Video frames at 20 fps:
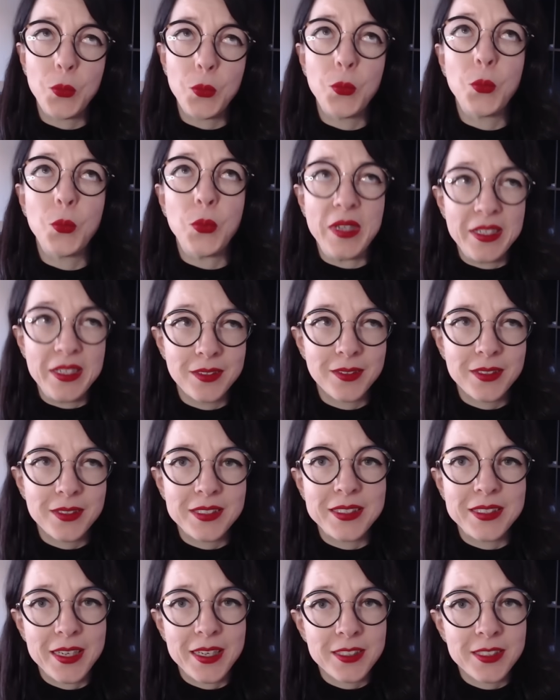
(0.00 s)

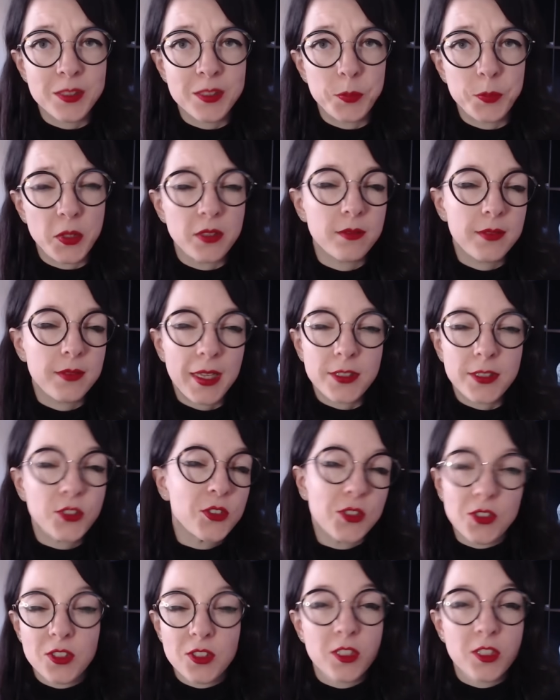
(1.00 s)
Weird, yes, but
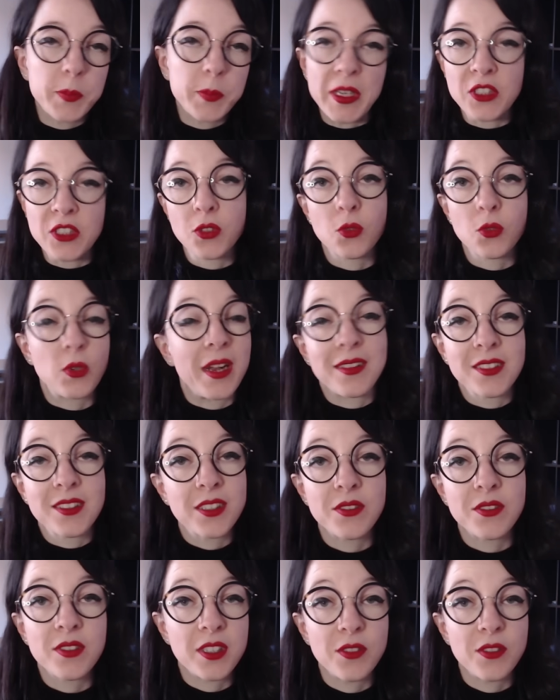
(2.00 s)
that's just special
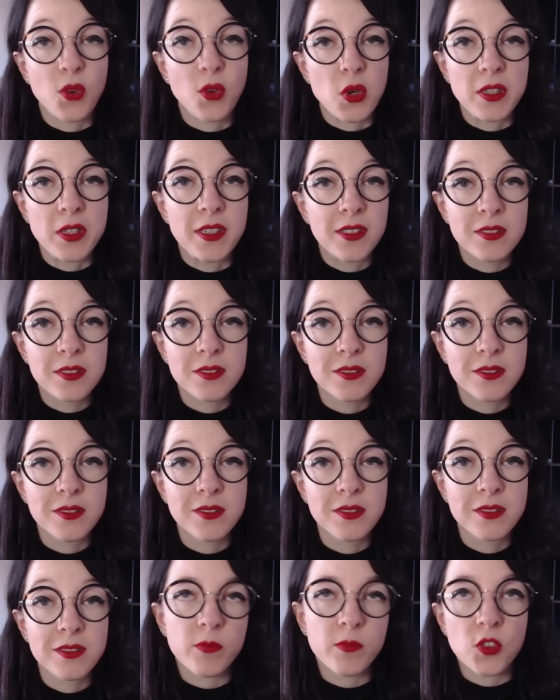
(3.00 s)
relativity for you.
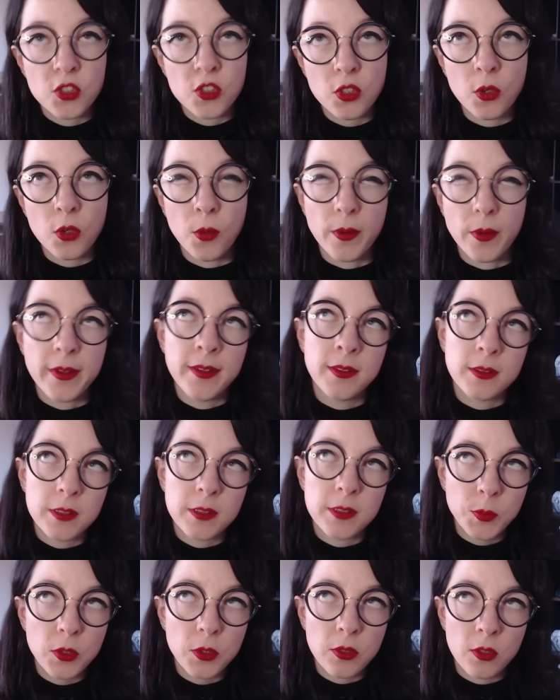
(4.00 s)
So, in
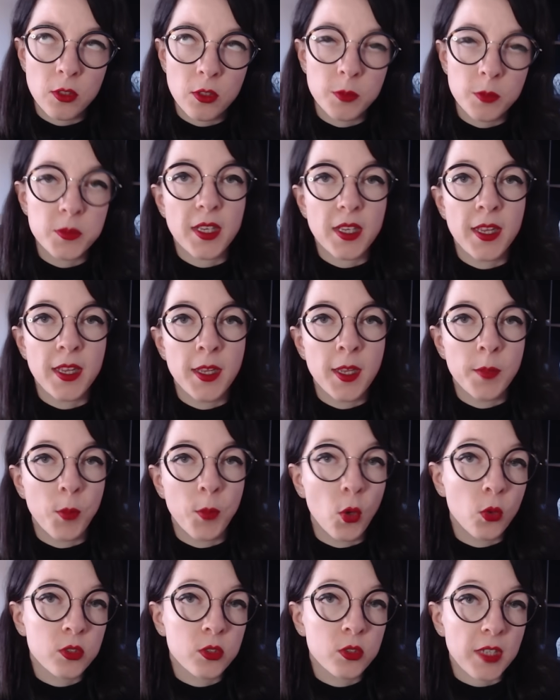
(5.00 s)
simple terms, a
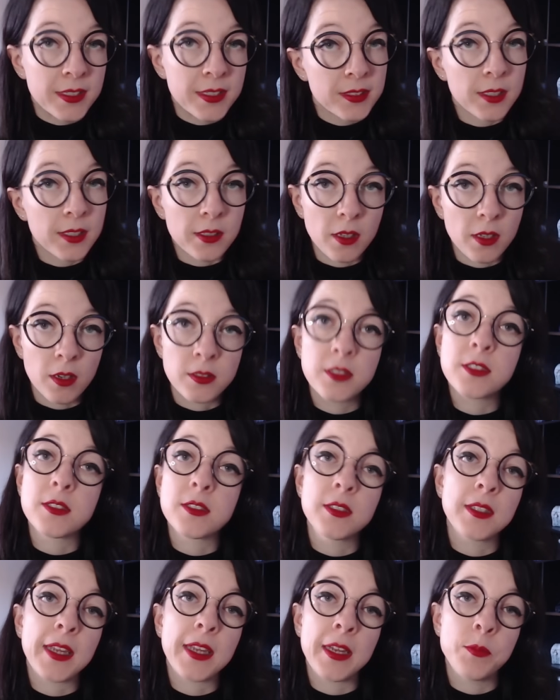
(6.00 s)
Bose-Einstein
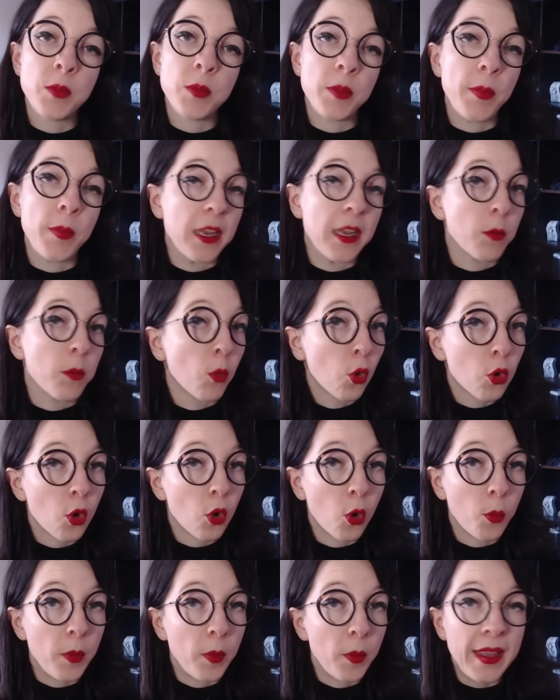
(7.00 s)
condensate can be made
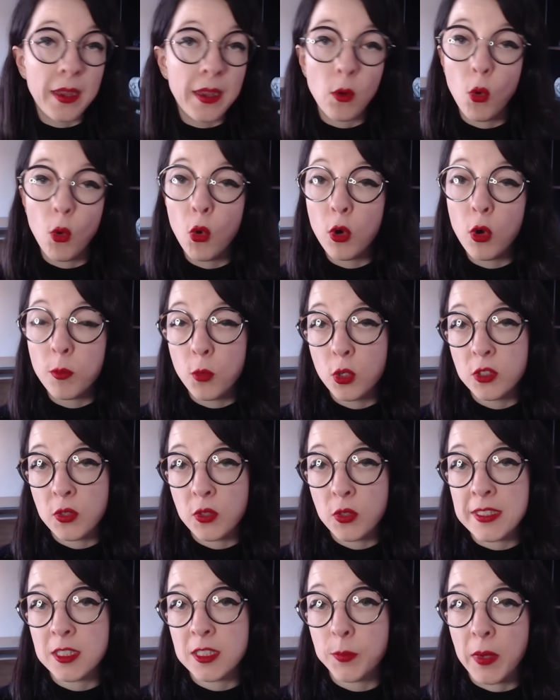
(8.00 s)
more opaque or more
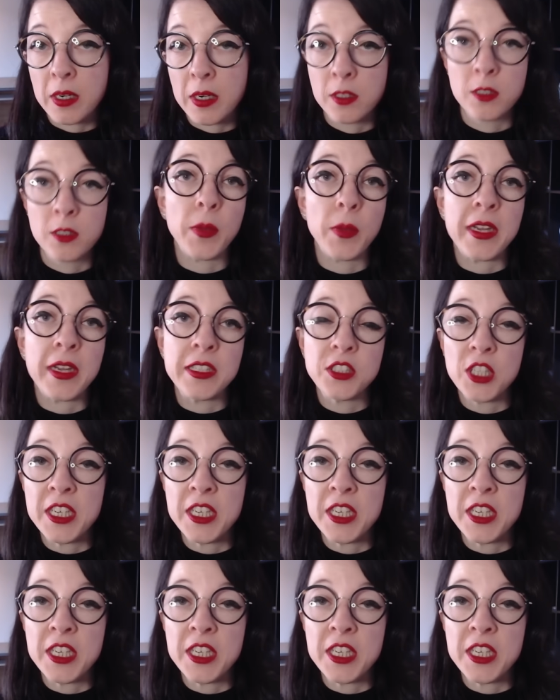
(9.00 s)
transparent by